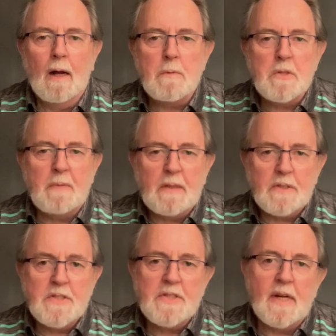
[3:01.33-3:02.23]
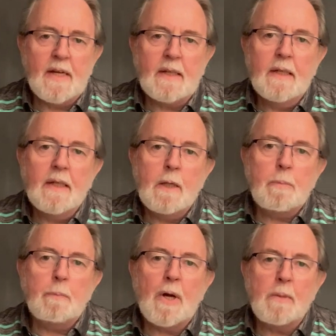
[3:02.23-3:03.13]
I was about to say
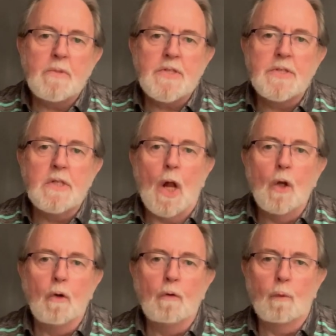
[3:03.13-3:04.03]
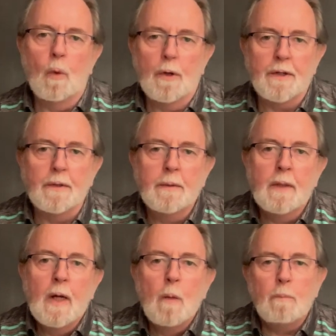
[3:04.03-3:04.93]
hippopotamuses love water,
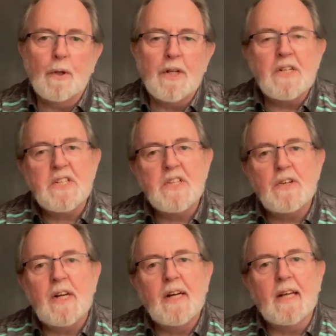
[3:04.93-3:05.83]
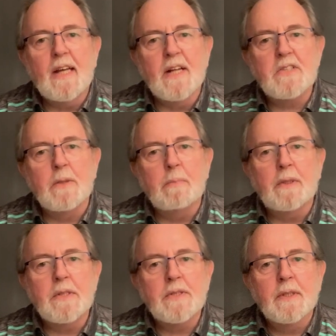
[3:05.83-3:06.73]
but I decided against it
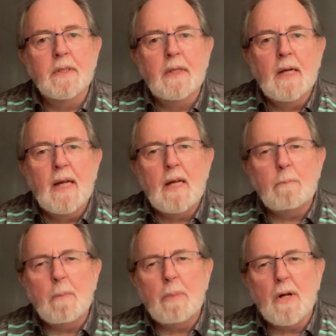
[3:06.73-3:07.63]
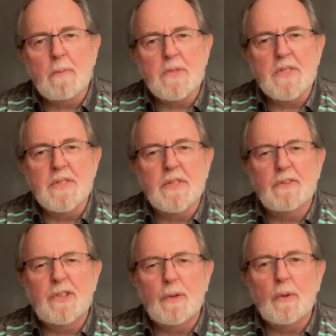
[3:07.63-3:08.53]
because hippopotamus is
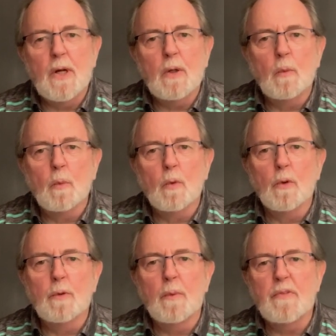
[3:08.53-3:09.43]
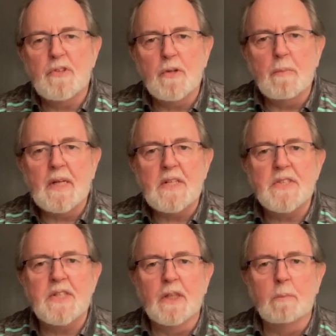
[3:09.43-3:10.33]
too long a word with too many
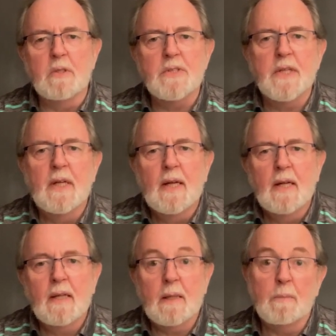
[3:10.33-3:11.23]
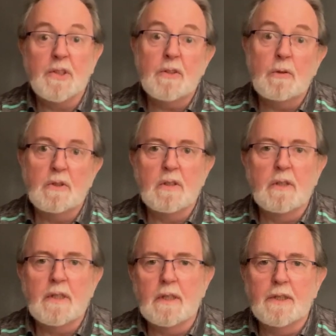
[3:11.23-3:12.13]
syllables that my tongue is
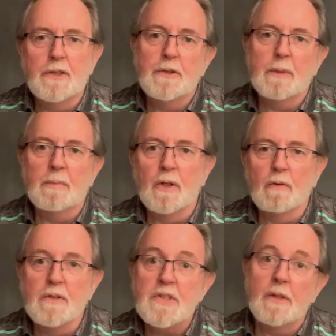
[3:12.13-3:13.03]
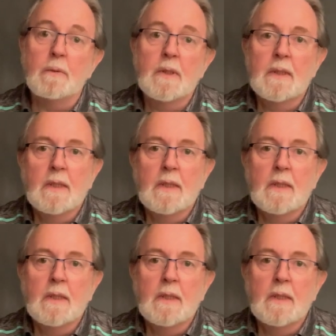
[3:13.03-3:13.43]
likely to trip over, so